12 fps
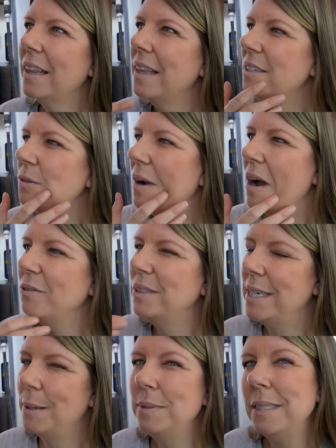this
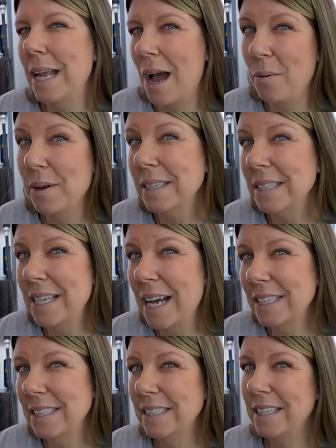route dips down into
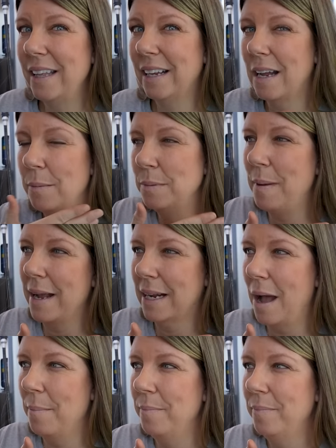Texas and then comes back
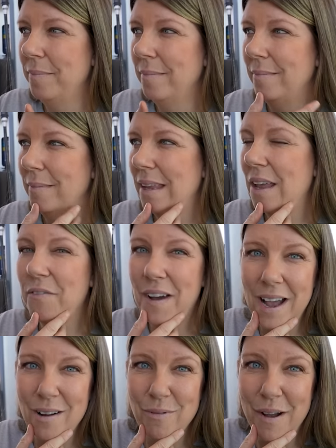up, if
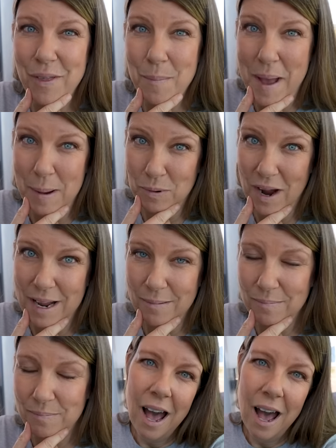I read the map right.